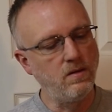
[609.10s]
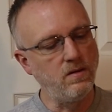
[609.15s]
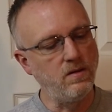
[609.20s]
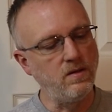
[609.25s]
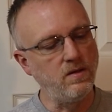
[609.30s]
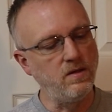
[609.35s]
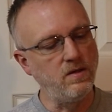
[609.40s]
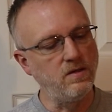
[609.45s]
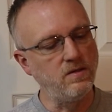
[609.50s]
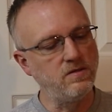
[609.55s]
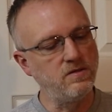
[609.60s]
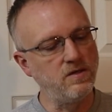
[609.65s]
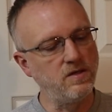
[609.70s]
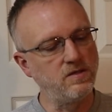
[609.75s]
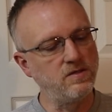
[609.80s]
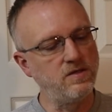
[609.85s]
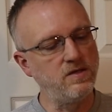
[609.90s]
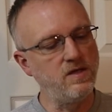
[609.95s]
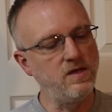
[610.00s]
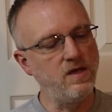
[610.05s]
the
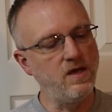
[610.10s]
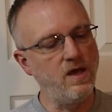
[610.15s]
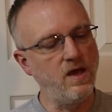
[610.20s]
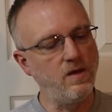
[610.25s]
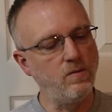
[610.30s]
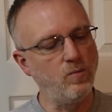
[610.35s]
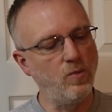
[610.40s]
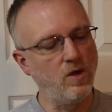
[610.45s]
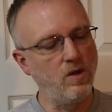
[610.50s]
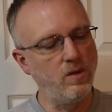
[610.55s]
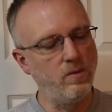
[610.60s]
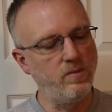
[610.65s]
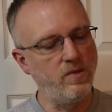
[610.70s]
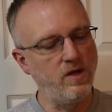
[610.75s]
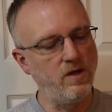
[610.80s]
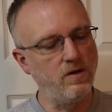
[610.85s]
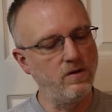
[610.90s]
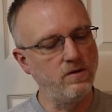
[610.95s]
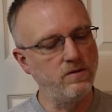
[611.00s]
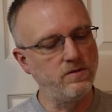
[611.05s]
68
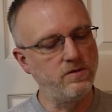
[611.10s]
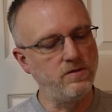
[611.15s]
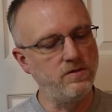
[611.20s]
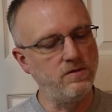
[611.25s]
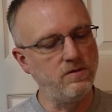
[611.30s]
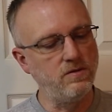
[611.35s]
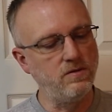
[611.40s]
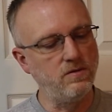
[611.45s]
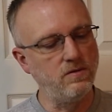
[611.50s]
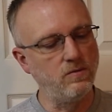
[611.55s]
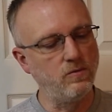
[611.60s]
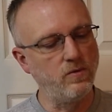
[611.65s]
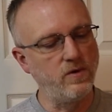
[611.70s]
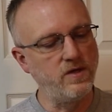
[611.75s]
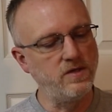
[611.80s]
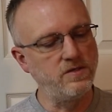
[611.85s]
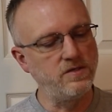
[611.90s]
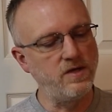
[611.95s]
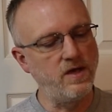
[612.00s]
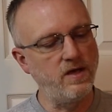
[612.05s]
millimeter to
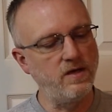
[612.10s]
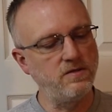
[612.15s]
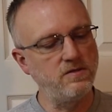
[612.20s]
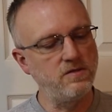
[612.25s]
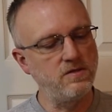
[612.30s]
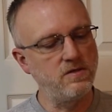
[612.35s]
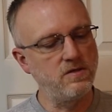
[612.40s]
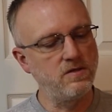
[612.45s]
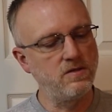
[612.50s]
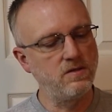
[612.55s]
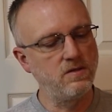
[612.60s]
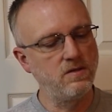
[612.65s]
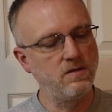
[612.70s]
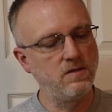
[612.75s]
recessed